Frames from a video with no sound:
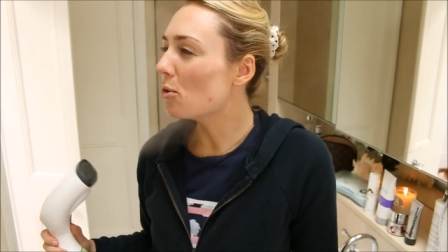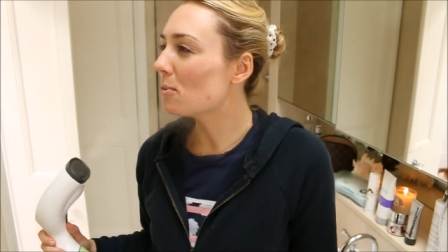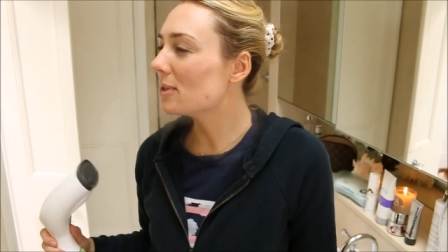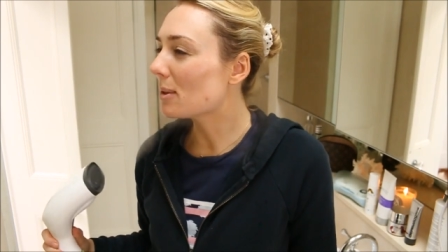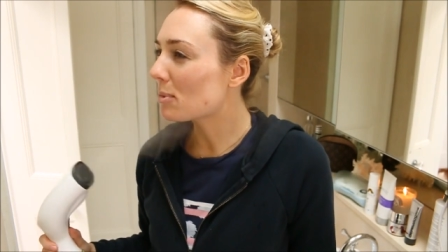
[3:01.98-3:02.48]

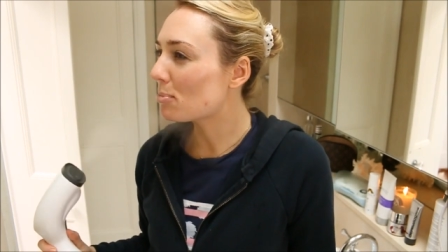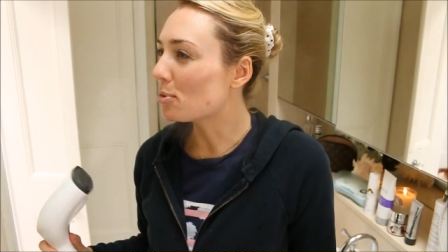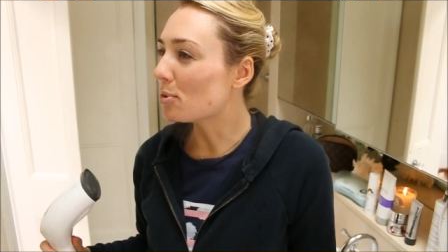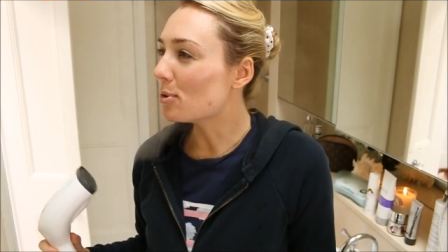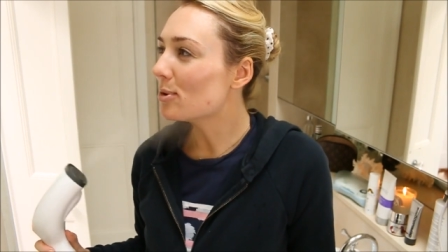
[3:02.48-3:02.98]
opens up the
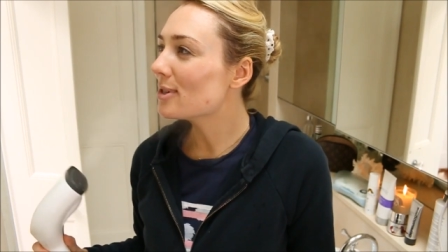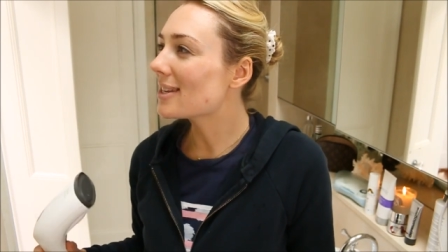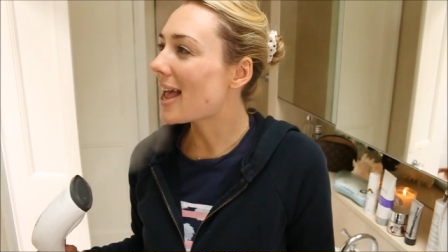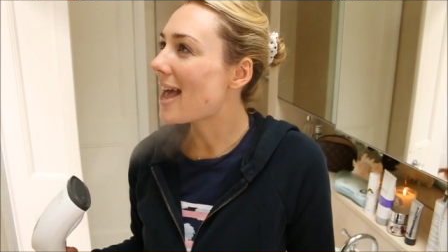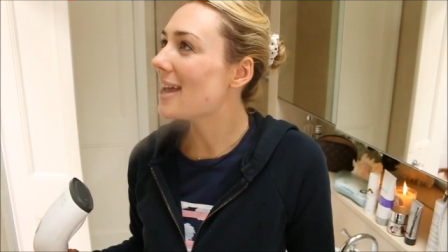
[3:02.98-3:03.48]

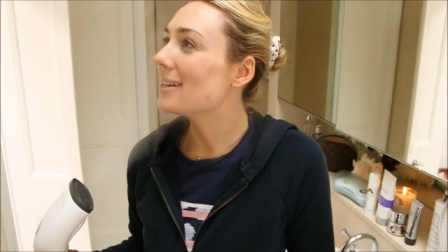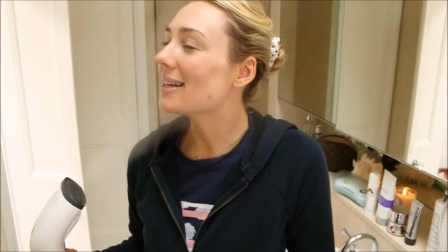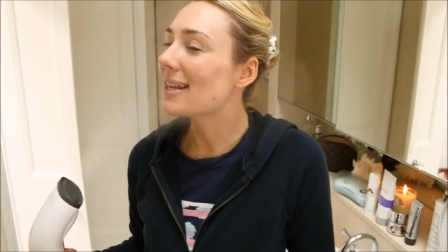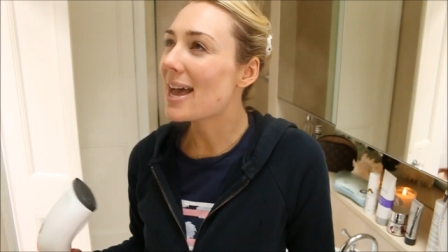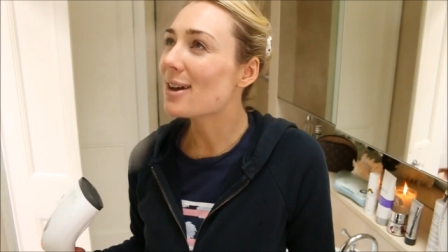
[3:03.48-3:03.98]
pores and
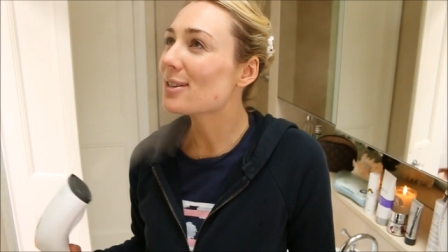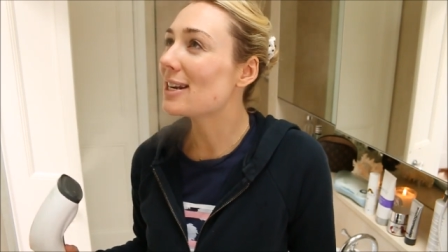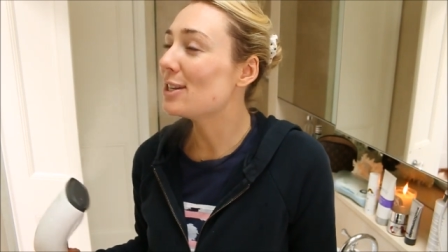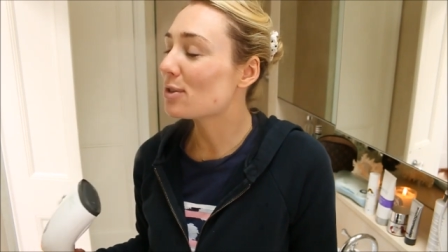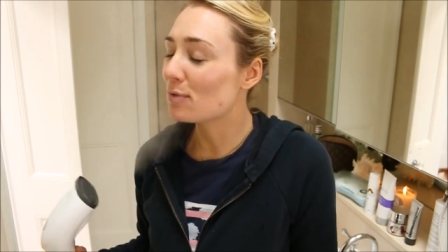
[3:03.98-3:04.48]
allows
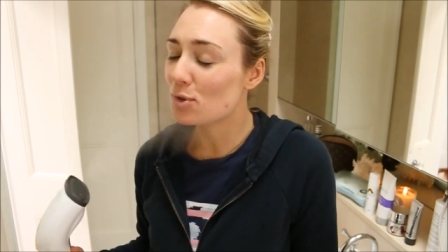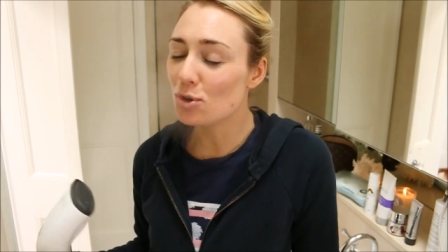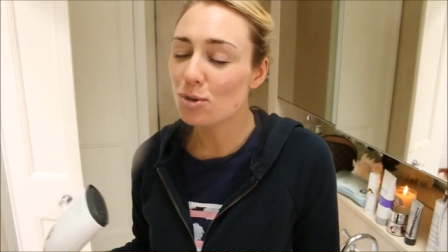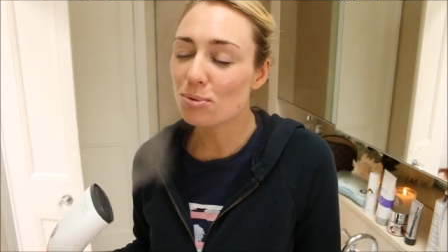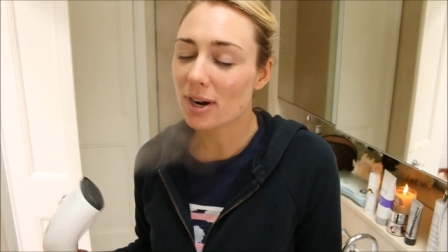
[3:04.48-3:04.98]
any sort of
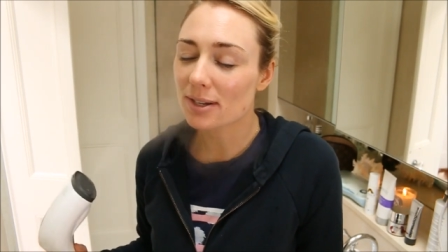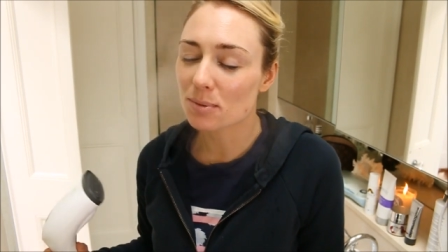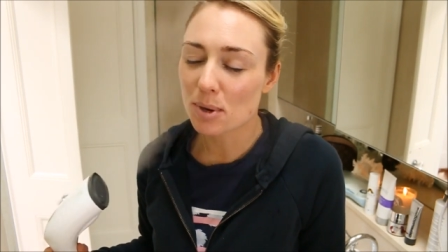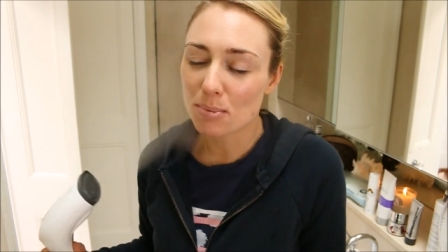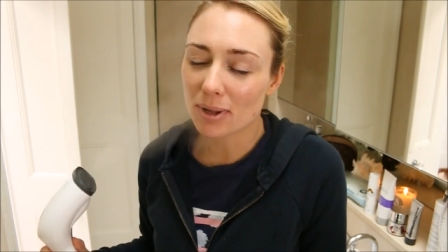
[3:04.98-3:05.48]
new products
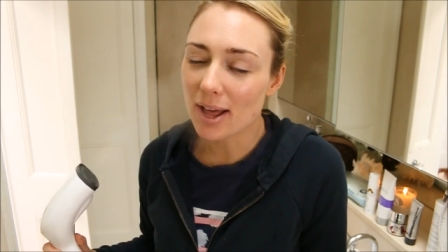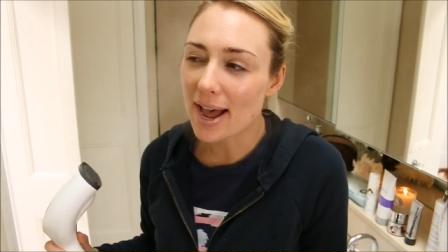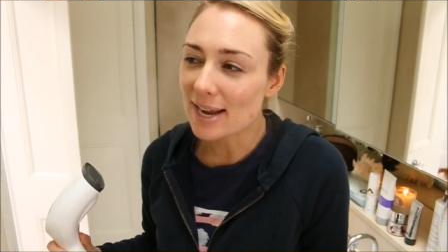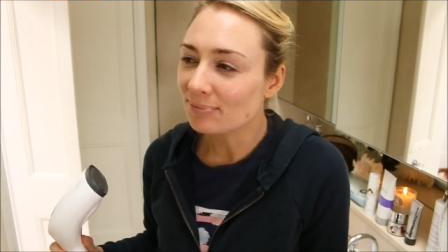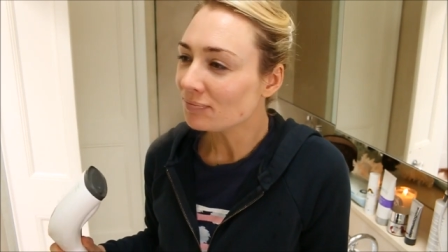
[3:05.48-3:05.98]
that we
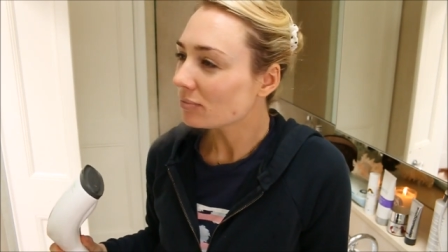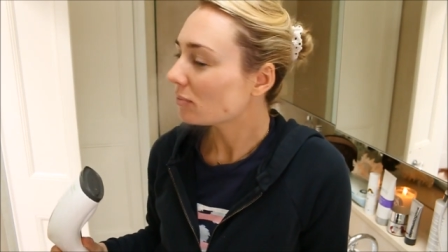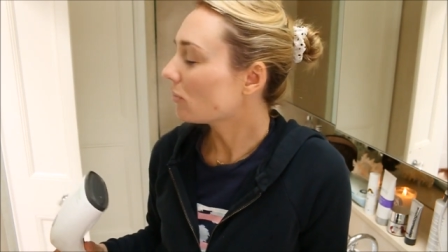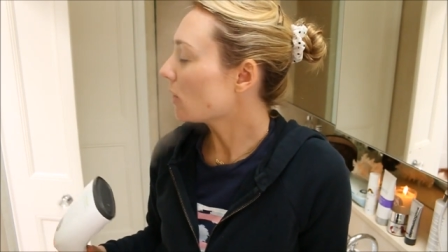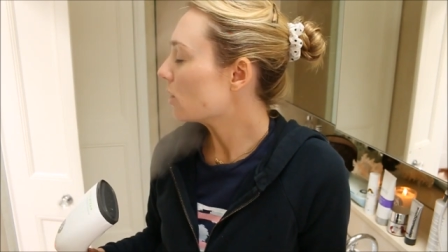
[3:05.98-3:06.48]
apply
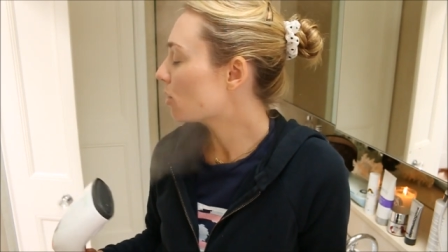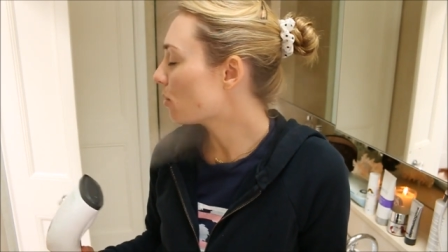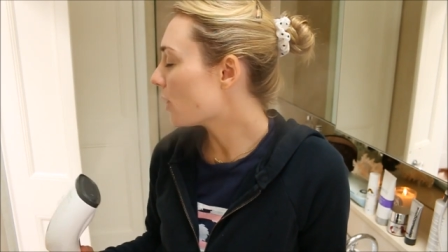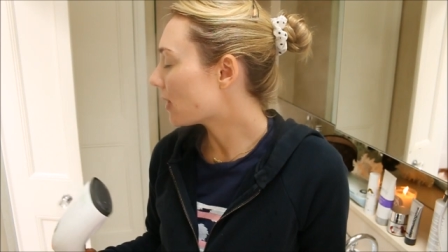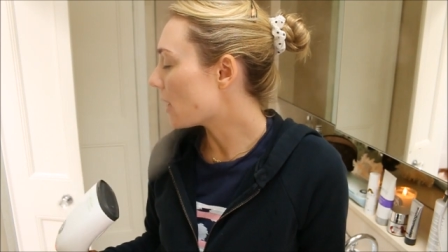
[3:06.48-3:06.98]

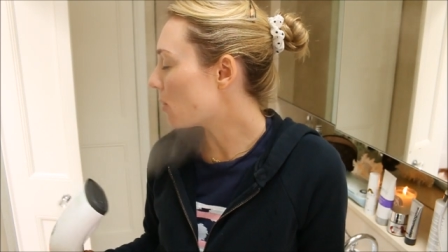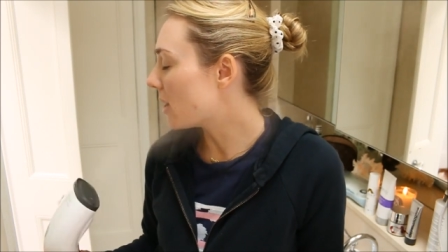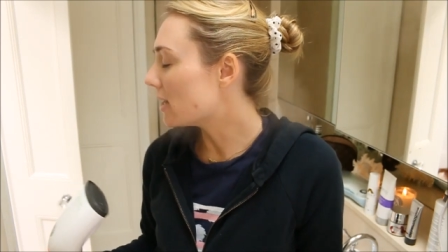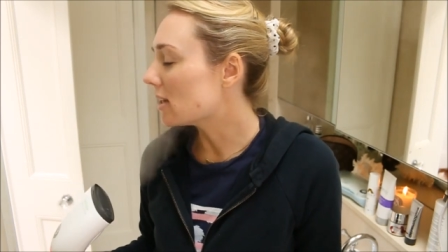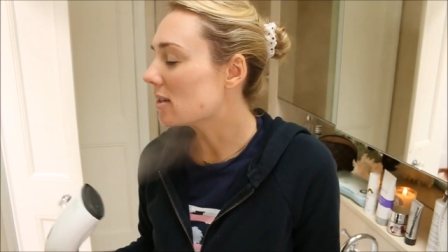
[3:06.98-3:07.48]
to work their
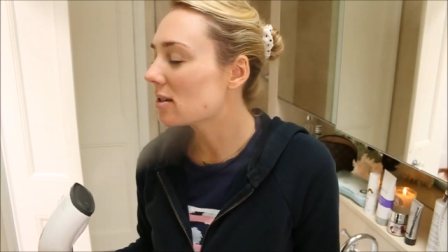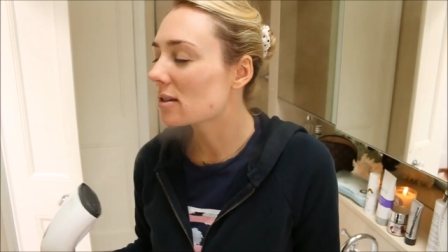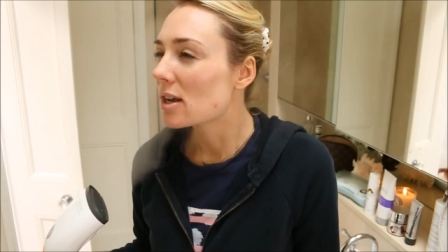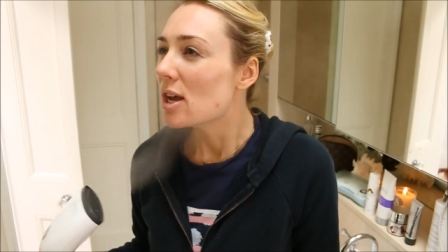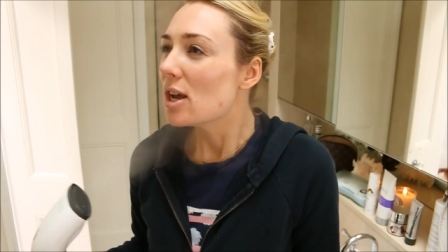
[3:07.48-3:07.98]

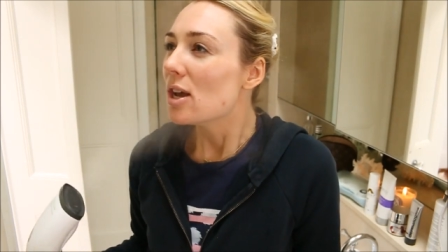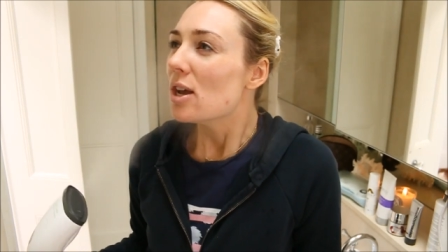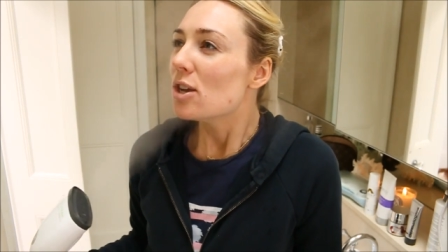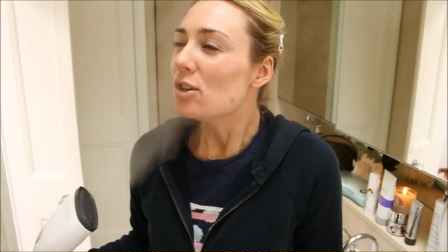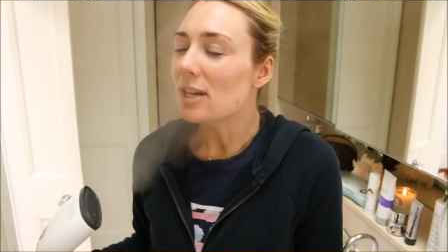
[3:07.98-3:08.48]
wonders,
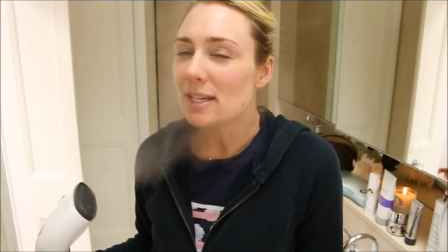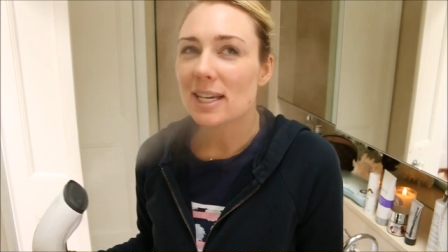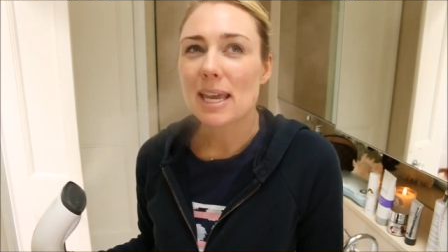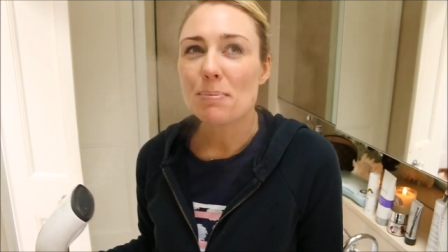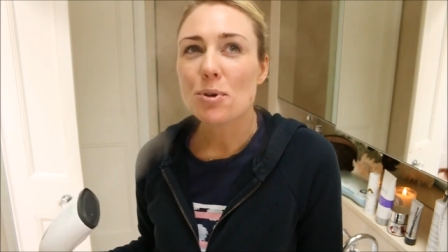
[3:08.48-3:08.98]
you need to
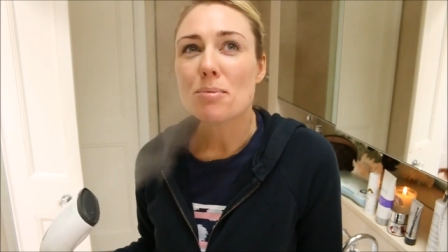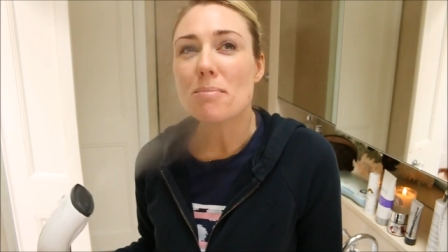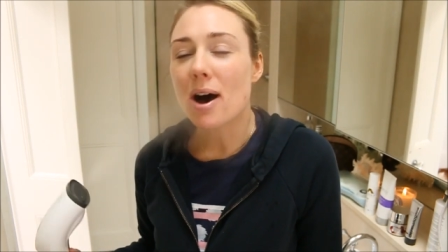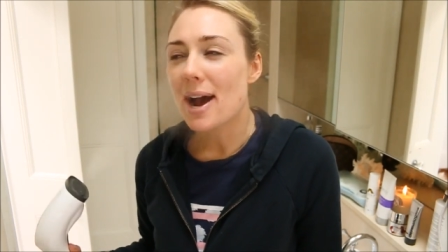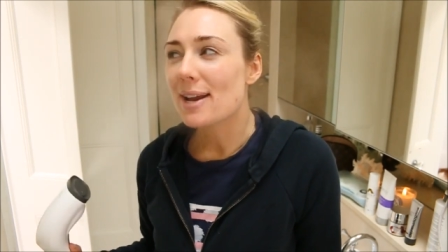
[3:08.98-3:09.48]
keep your
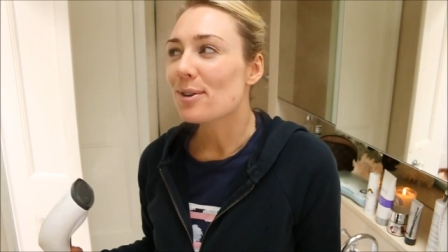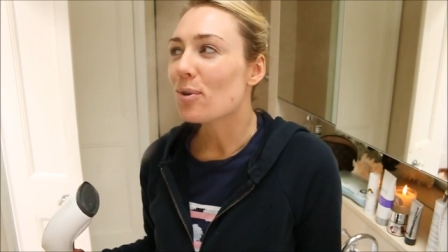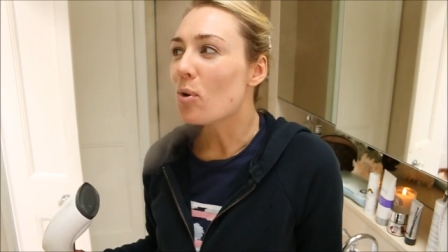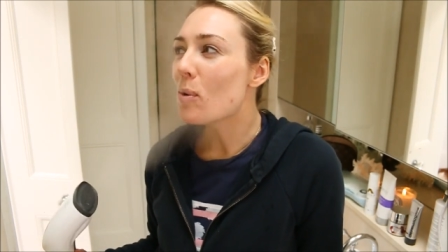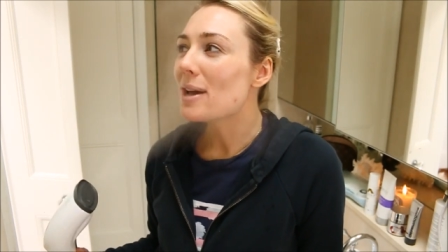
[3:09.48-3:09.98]
mind
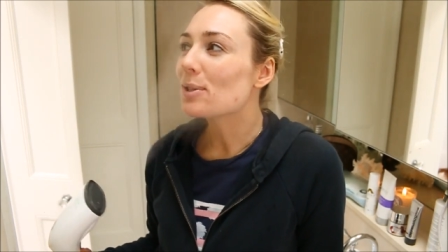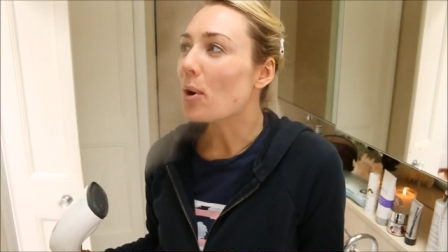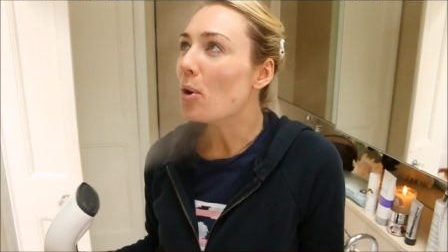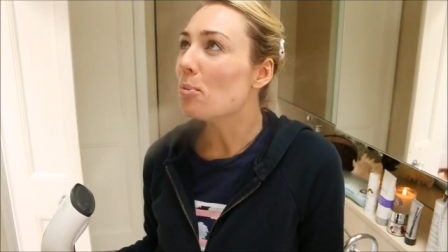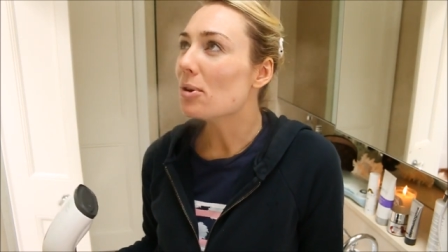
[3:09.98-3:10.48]
always
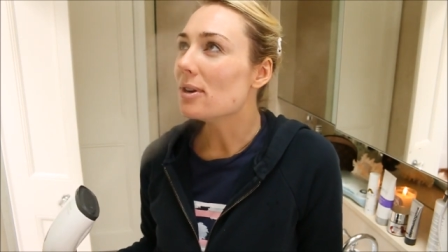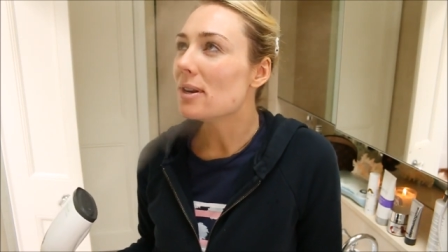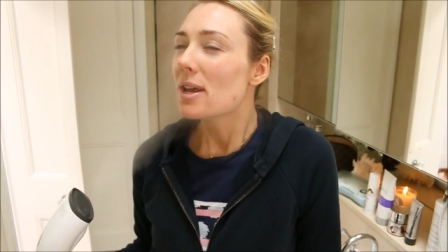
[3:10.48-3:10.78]
open